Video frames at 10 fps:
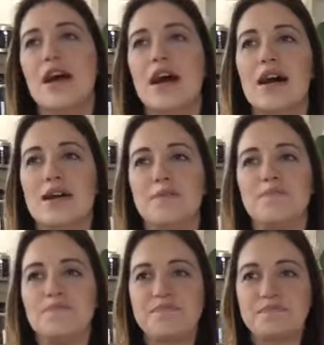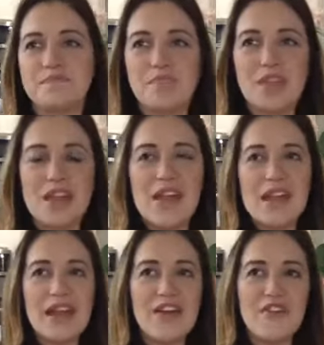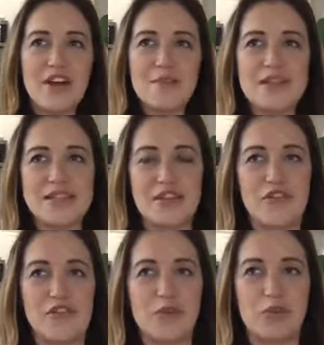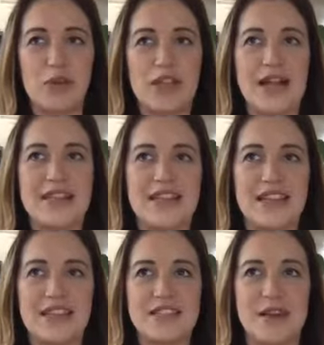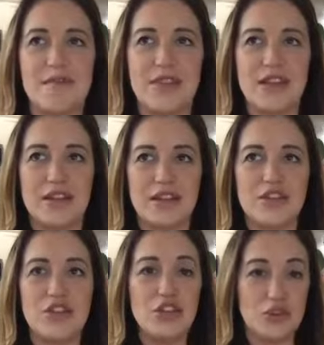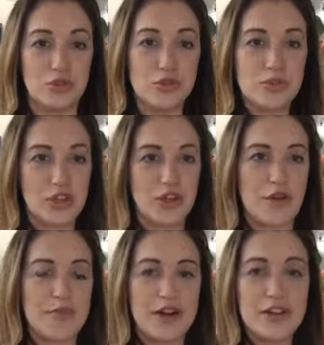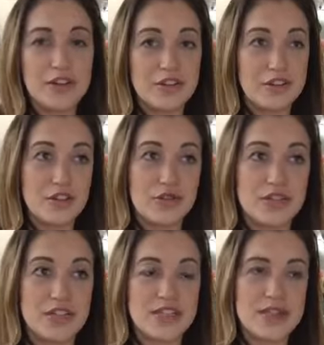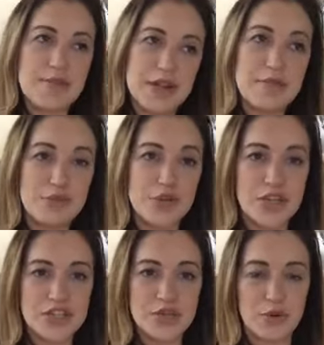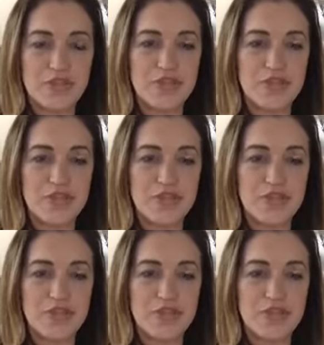And I found myself realizing something new. I'm not new to this. I mean, I'm newish. We're